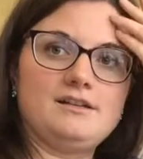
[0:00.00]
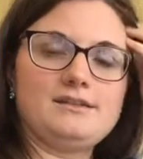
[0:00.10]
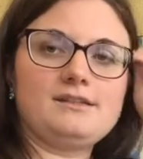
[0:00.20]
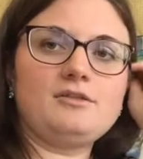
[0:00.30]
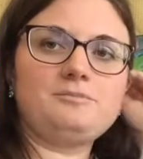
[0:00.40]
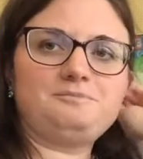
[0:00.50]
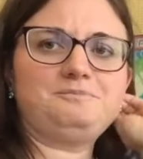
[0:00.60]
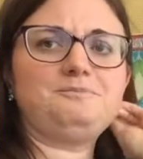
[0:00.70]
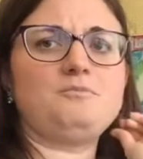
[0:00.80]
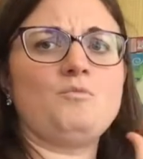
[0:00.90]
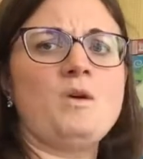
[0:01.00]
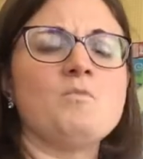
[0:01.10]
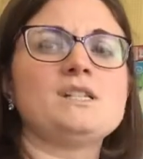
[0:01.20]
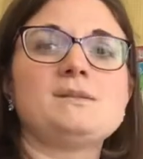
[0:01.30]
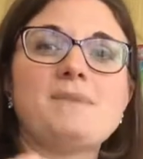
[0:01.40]
So when
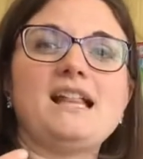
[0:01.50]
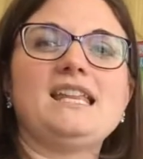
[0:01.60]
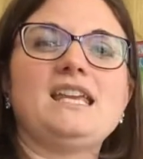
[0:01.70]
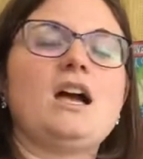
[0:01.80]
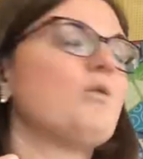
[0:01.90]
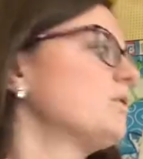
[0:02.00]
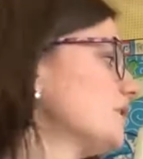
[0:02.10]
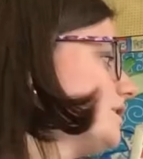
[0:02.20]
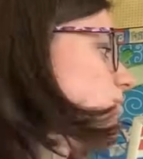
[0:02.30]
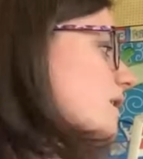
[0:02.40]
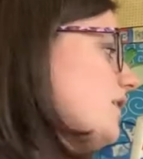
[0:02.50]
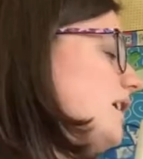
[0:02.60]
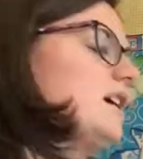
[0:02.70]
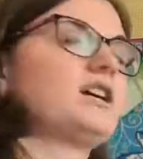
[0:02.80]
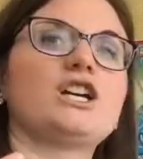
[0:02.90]
we're spelling a word with
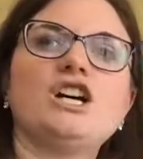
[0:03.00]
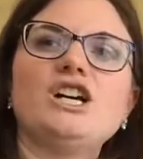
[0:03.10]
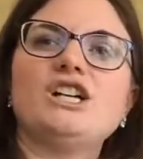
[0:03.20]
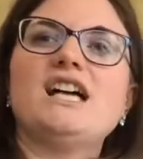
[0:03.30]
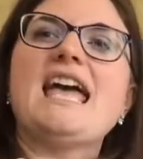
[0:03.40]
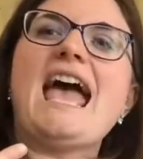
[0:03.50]
a k